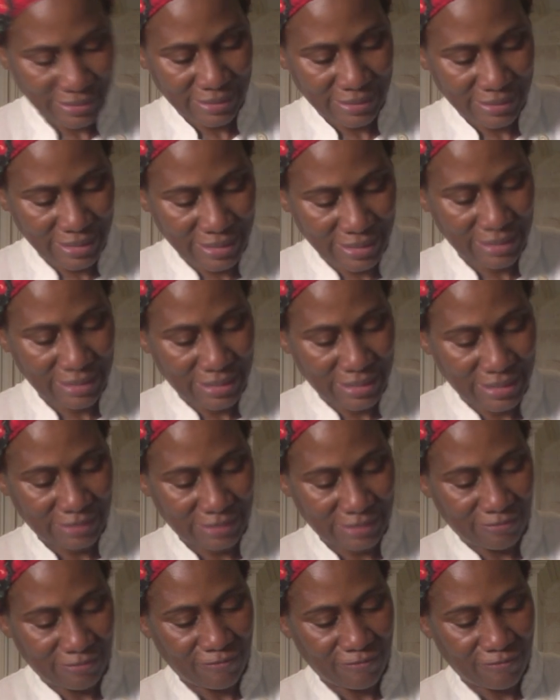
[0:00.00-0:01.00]
It
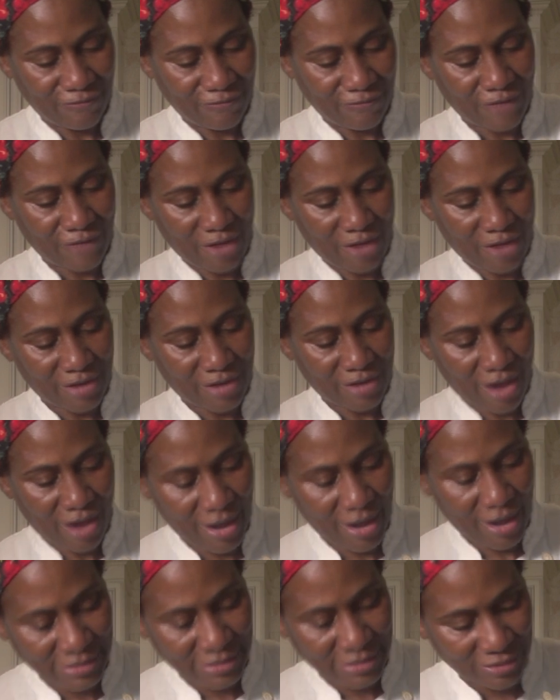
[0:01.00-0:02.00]
is very
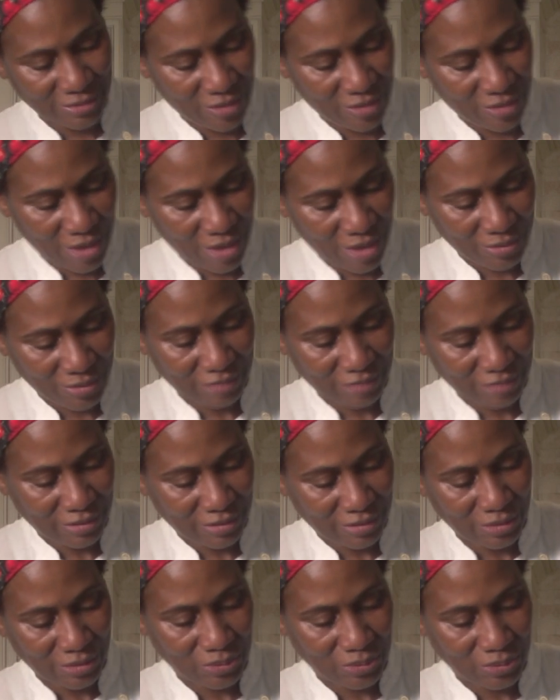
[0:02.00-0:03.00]
hot, so I will give it a
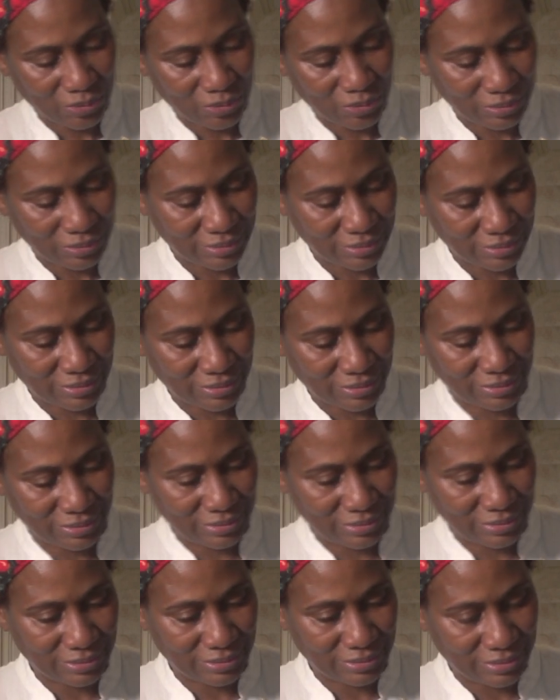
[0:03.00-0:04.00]
spoon
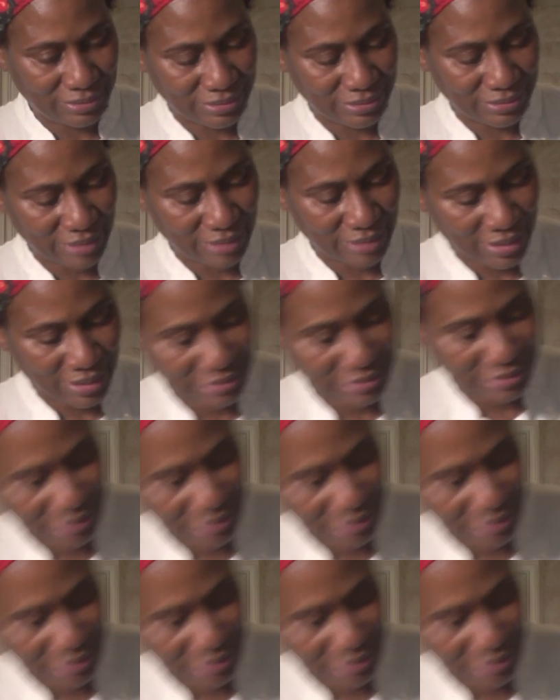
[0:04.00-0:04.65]
to slice.